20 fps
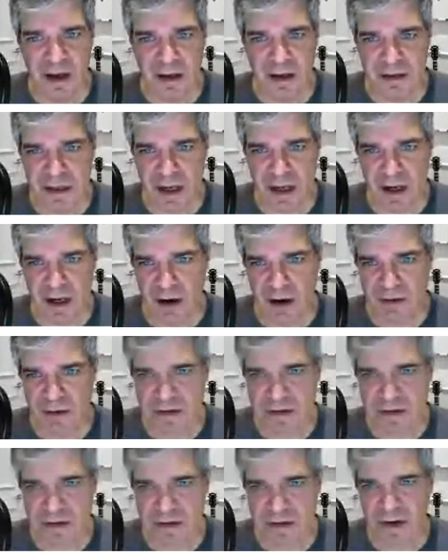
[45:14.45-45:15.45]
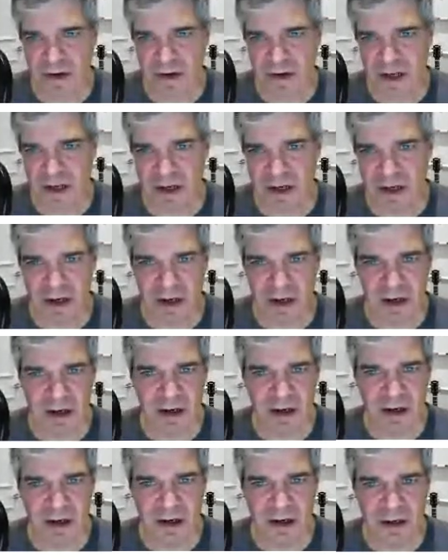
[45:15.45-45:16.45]
10 hours of training,
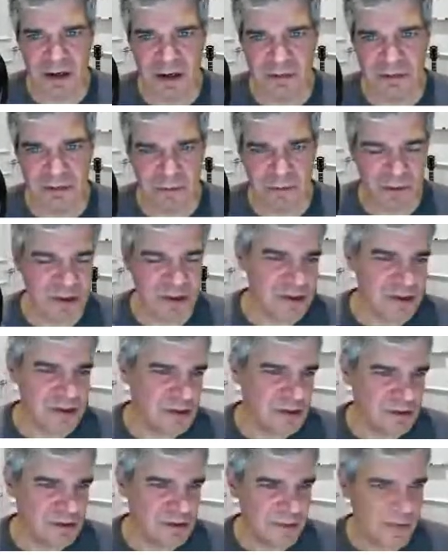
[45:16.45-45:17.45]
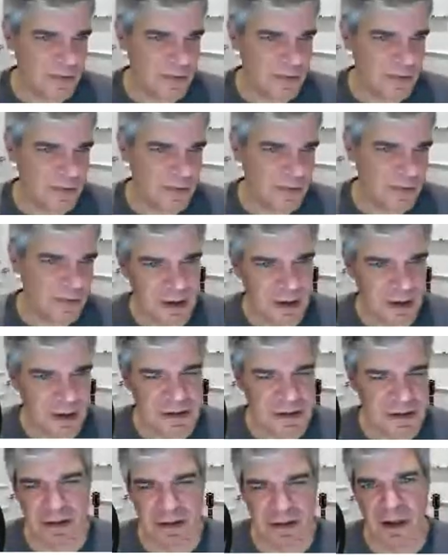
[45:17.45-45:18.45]
which
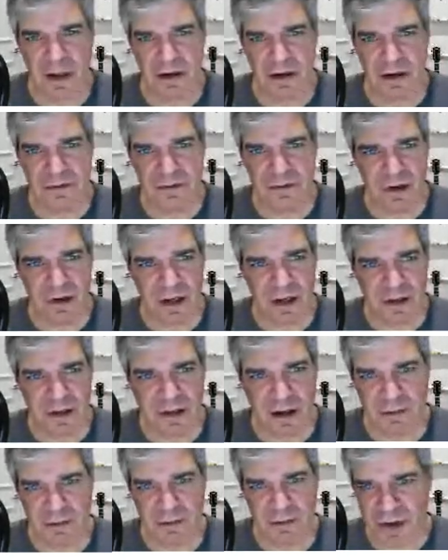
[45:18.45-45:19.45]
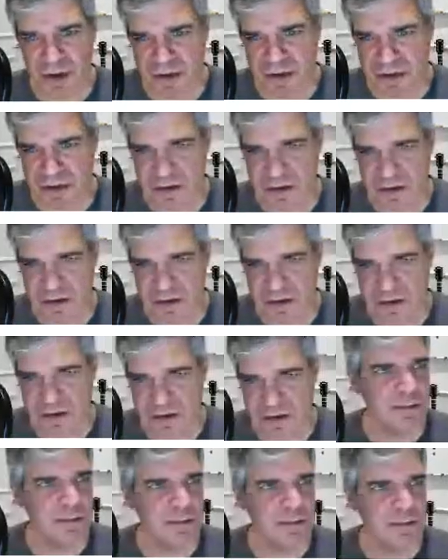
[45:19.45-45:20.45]
isn't a lot of training time, but it's also not a lot
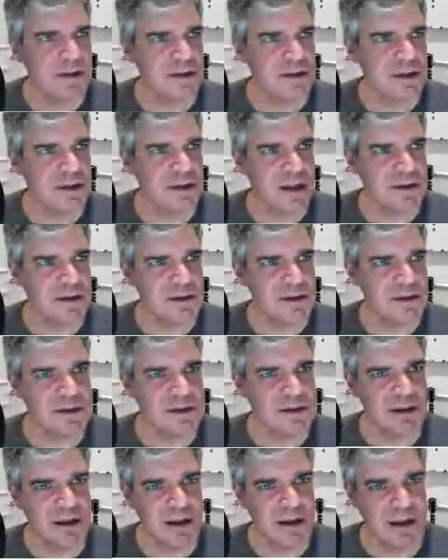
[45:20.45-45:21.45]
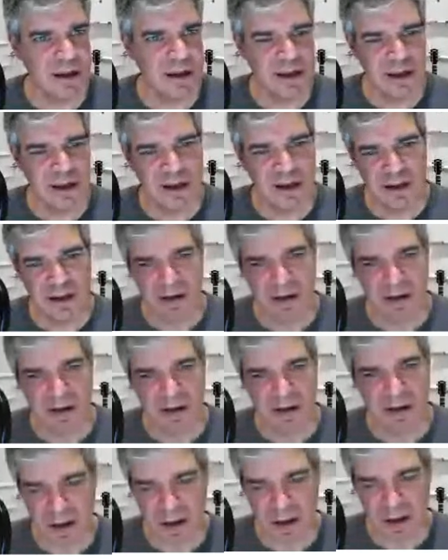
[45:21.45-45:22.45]
of money. So I
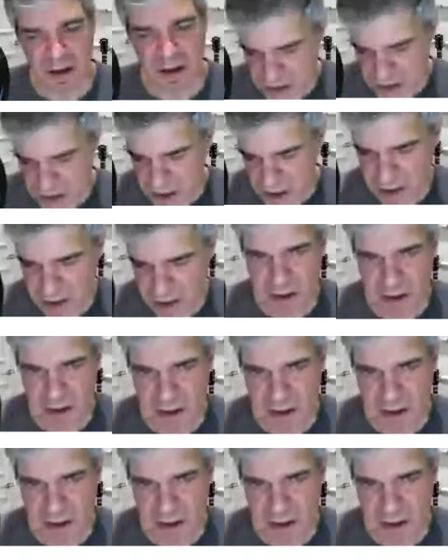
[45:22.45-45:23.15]
invite you to check out that